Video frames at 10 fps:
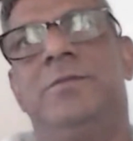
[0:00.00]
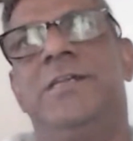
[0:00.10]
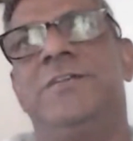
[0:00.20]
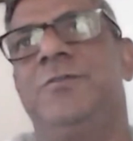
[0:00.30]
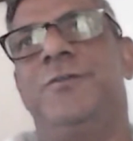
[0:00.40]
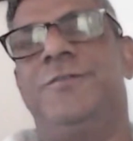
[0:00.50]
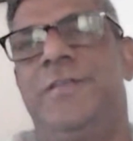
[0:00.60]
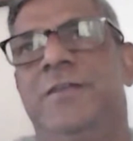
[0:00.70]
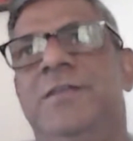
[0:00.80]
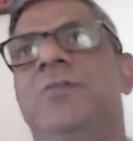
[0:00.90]
That's the first
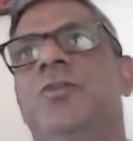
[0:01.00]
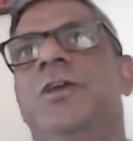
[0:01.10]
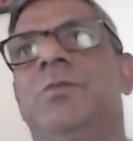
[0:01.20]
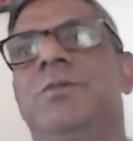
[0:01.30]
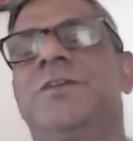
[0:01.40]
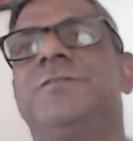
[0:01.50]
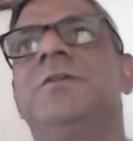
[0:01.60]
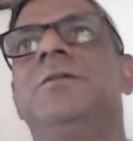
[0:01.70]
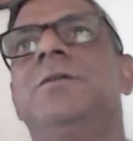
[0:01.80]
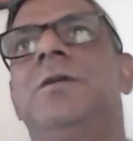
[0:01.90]
thing. That, okay, we must
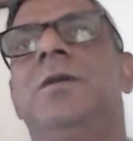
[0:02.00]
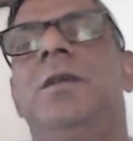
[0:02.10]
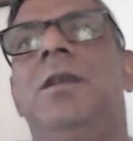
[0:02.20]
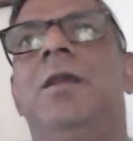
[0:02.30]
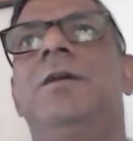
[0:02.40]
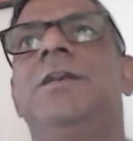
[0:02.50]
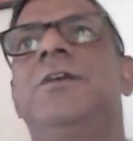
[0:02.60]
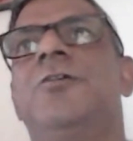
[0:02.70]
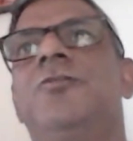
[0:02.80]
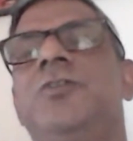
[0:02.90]
learn
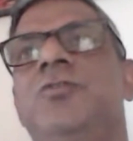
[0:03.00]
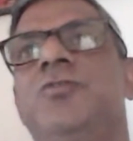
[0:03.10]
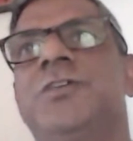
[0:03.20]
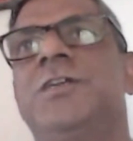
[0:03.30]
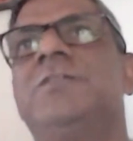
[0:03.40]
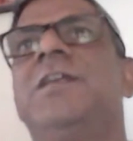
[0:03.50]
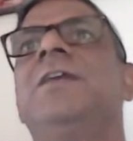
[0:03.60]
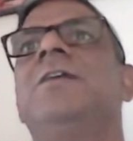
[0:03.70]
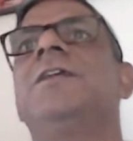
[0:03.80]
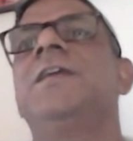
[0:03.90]
in order to use it. It's
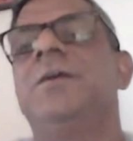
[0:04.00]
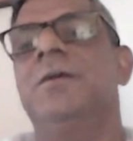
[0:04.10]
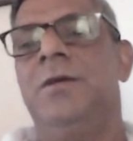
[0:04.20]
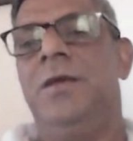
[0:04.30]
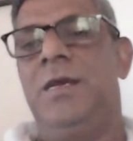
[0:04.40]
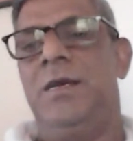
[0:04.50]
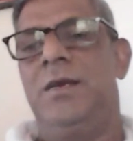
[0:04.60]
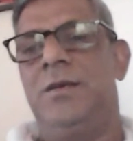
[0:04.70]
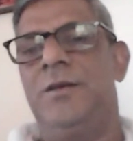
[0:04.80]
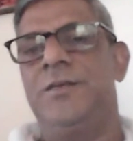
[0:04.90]
like learning
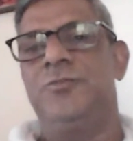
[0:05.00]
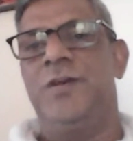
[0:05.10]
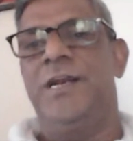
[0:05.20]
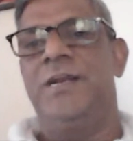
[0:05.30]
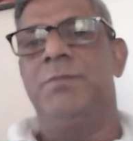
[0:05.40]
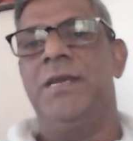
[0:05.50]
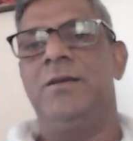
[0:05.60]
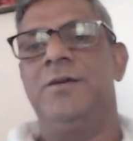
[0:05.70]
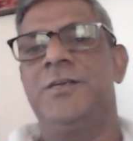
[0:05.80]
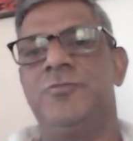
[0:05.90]
to ride a bike,
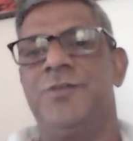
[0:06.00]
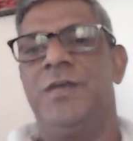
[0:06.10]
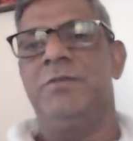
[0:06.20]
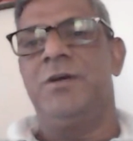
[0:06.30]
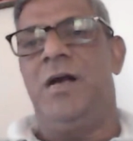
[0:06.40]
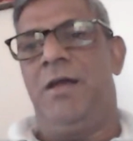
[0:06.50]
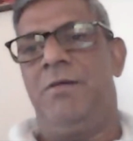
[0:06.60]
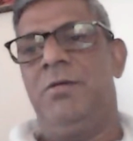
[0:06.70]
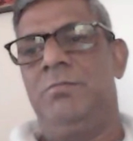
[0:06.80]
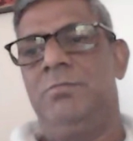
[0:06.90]
learning to drive a
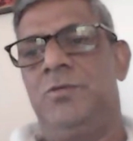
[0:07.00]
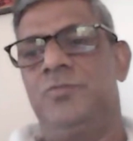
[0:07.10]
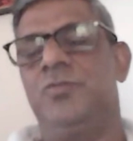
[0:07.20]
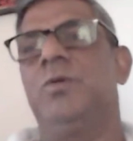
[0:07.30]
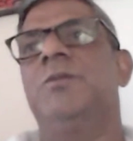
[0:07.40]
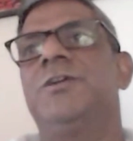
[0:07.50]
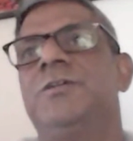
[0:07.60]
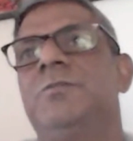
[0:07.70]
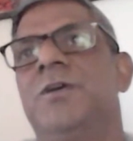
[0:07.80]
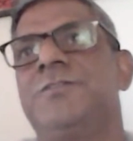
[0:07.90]
car. So we
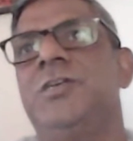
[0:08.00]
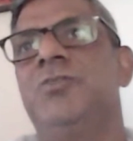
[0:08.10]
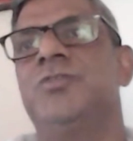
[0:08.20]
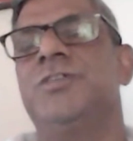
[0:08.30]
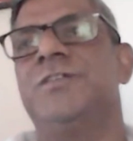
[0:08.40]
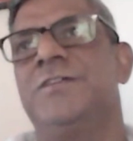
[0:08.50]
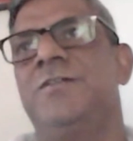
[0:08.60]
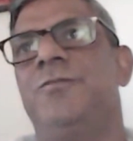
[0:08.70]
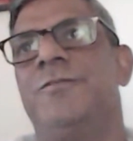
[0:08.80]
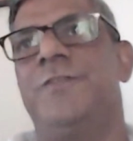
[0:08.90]
must use it. That's
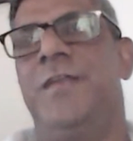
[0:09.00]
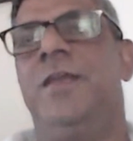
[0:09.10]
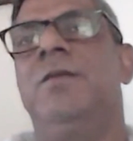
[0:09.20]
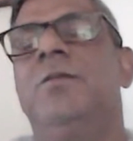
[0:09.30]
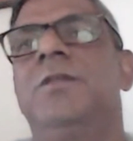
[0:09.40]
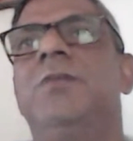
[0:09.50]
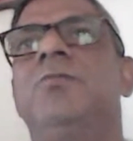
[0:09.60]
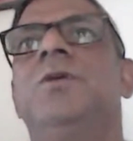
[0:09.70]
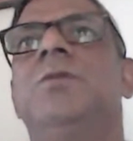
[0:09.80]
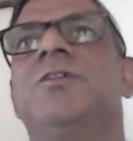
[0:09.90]
the first thing.
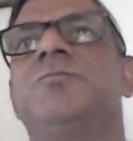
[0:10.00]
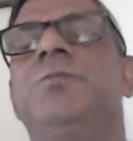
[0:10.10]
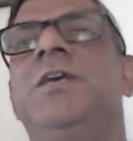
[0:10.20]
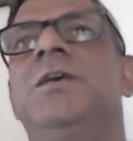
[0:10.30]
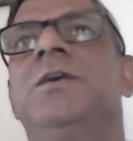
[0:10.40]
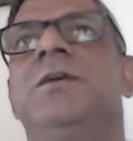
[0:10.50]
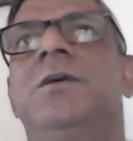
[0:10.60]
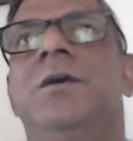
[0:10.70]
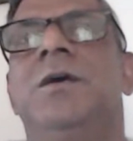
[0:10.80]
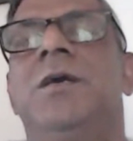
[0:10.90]
That we must be
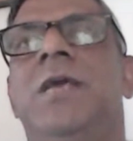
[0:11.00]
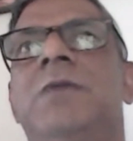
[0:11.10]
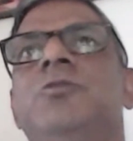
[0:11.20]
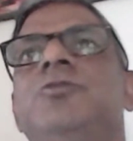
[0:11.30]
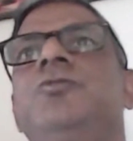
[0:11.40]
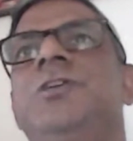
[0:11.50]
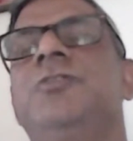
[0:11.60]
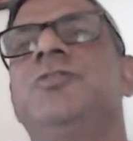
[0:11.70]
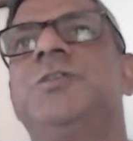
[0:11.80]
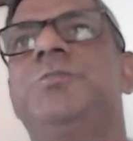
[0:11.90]
able to
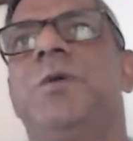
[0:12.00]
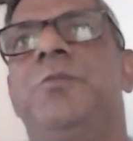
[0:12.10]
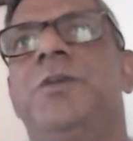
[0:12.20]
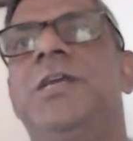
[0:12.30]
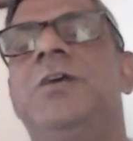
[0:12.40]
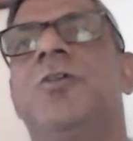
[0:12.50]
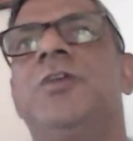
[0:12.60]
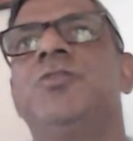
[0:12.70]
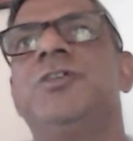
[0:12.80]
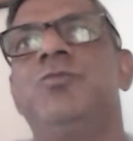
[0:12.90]
use it properly or
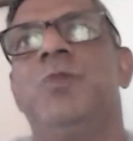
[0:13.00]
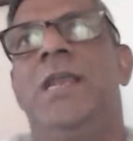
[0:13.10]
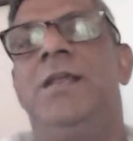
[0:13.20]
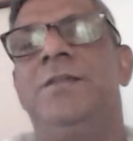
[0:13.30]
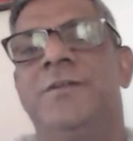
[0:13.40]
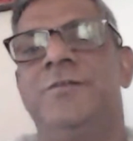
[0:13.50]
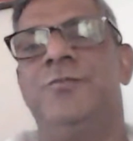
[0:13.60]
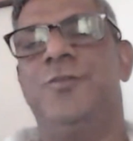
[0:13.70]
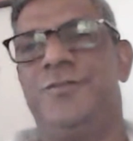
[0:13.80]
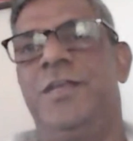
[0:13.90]
use it well. That's the
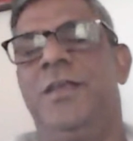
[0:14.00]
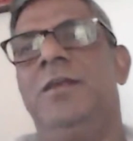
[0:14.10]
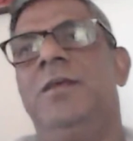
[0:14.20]
first thing.